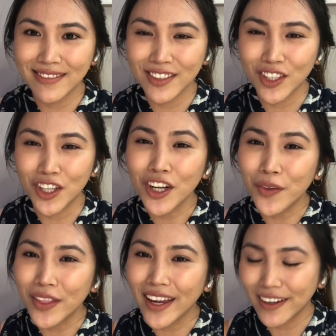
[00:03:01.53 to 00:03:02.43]
get it
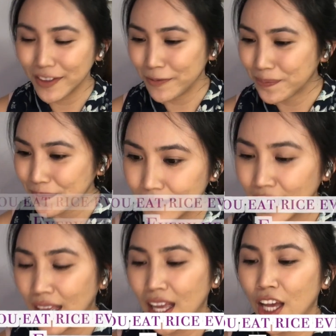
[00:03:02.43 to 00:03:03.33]
out there.
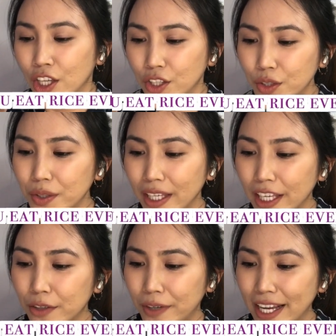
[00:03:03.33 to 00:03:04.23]
You
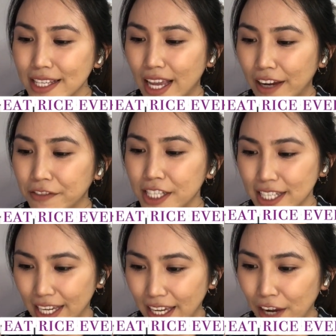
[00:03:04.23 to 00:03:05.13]
eat rice every
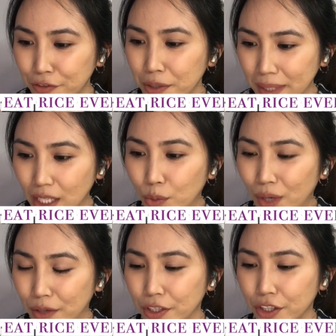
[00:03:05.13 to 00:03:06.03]
day, every meal.
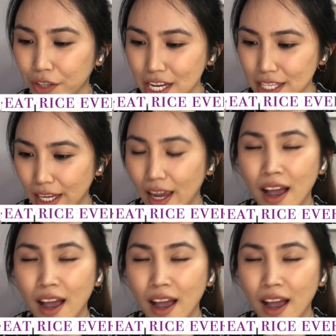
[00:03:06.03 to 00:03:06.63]
Wow, you're crazy.